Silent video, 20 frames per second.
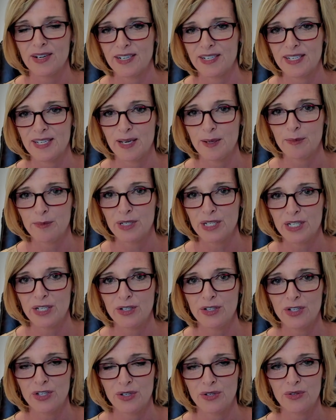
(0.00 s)

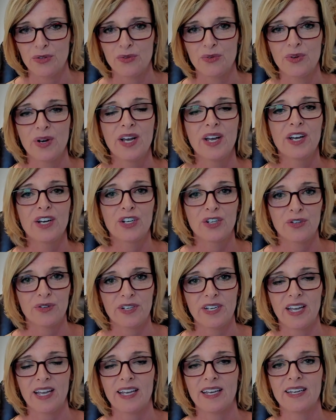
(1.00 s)
attempting to
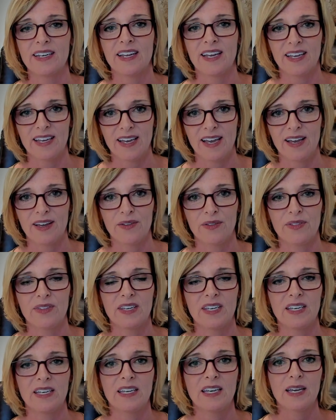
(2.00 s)
create a
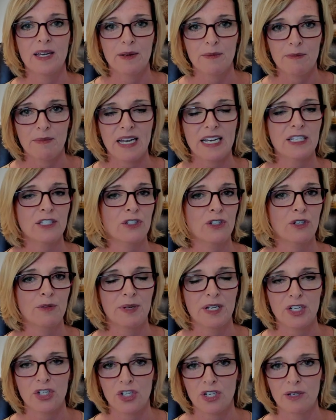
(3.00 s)
healthy
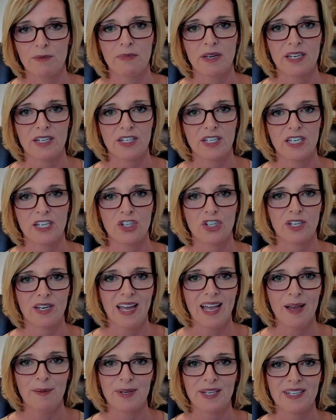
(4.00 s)
masturbation meditation
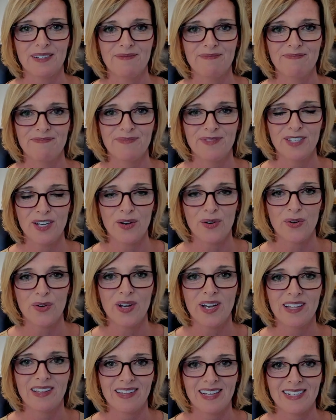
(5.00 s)
habit. So
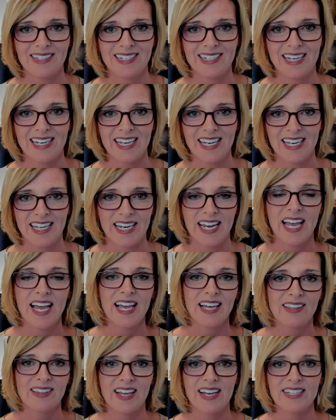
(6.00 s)
let's dig in.
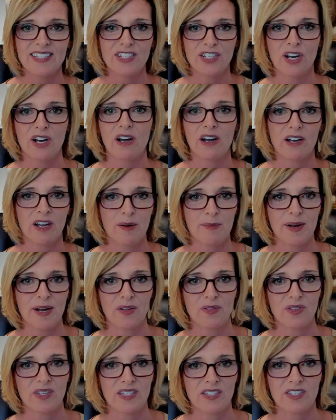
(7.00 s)
Let's talk
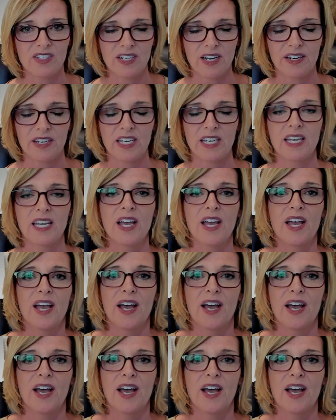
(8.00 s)
about this study.